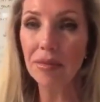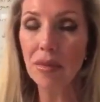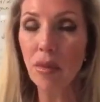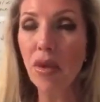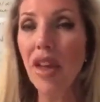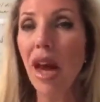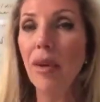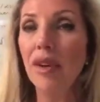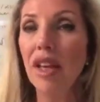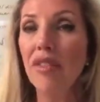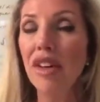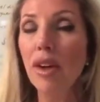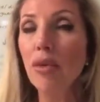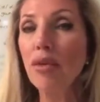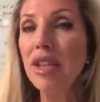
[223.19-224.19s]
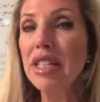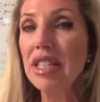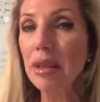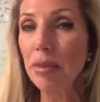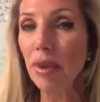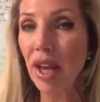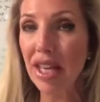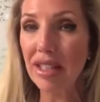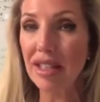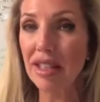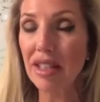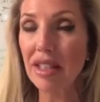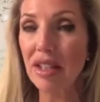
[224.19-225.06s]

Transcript: without giving a reasonable answer.